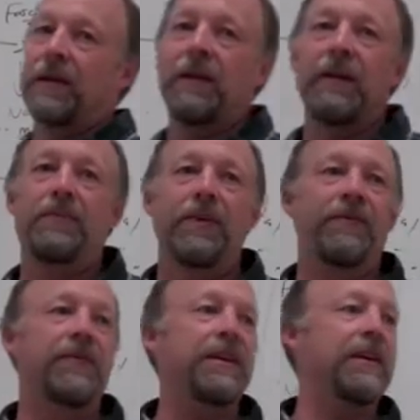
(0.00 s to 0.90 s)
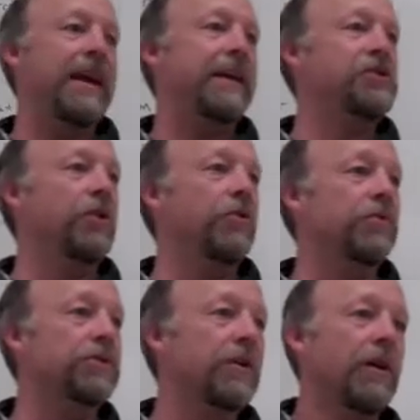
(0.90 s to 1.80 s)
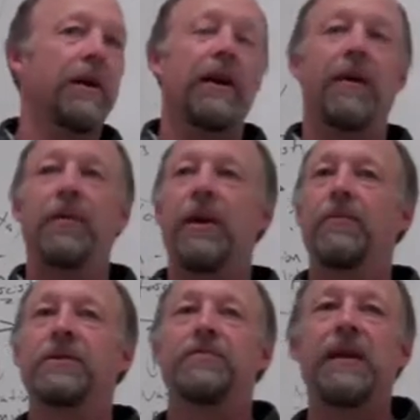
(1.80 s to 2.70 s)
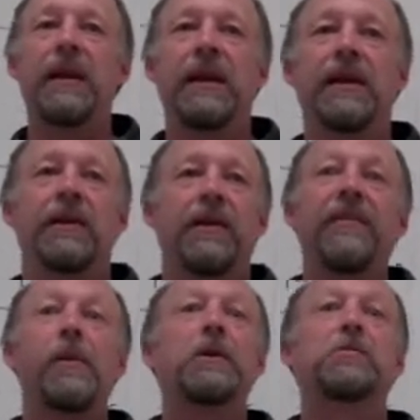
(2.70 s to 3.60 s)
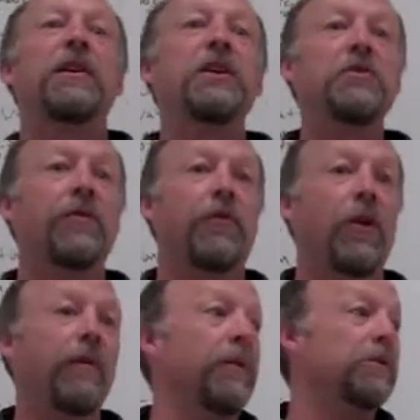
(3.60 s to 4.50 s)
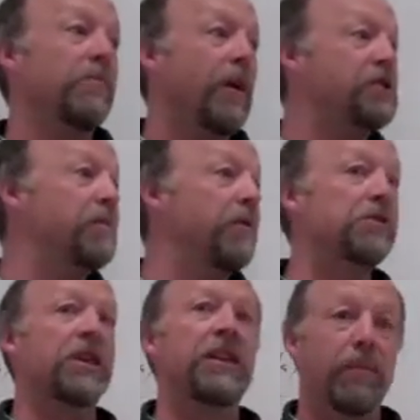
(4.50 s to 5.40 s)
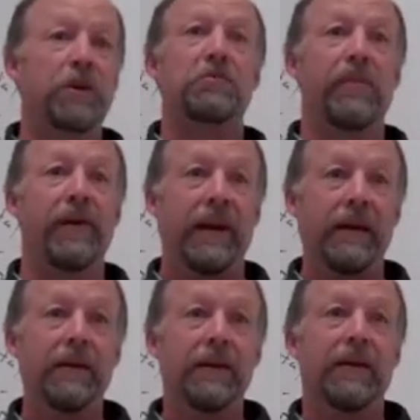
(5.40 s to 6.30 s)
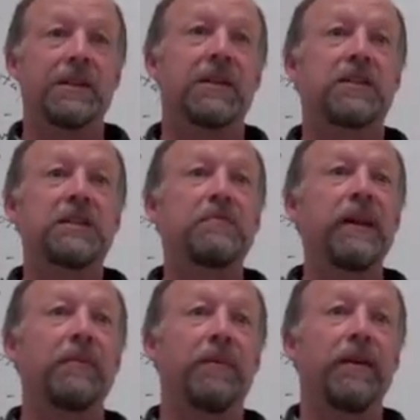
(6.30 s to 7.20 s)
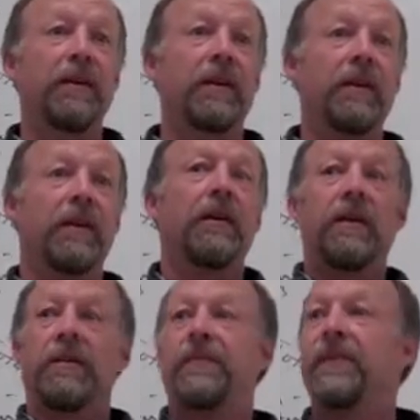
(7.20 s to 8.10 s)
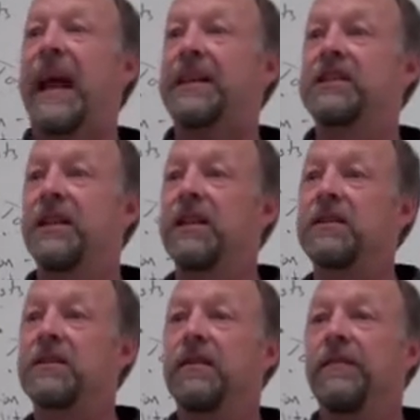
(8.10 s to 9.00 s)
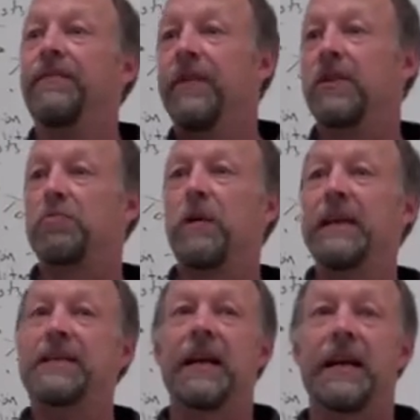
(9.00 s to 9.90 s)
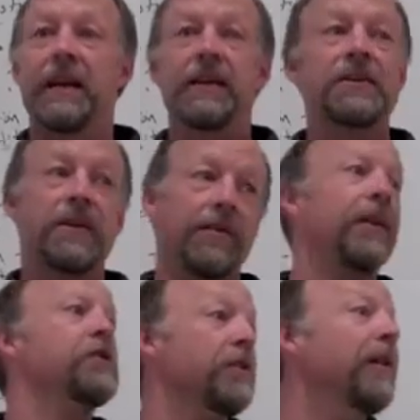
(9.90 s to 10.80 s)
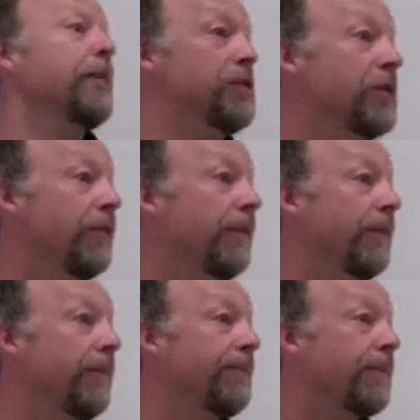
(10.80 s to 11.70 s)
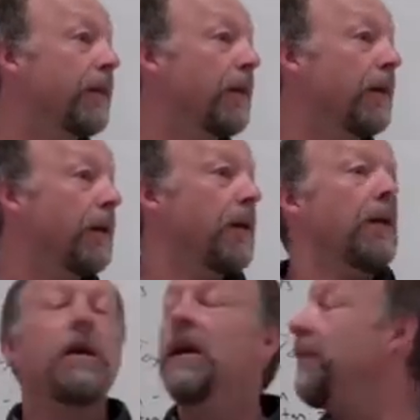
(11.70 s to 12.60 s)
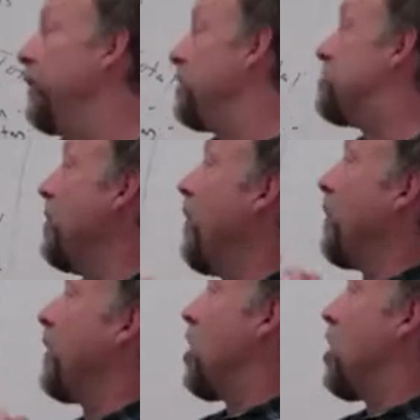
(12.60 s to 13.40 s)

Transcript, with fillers: clip of the Indiana Jones um, when he was meeting Hitler, and everybody's wearing a uniform, and there was marching music, and the books were burning. And I said, Spielberg, Nazis, 20 seconds, there's your image. If we were to jump over to the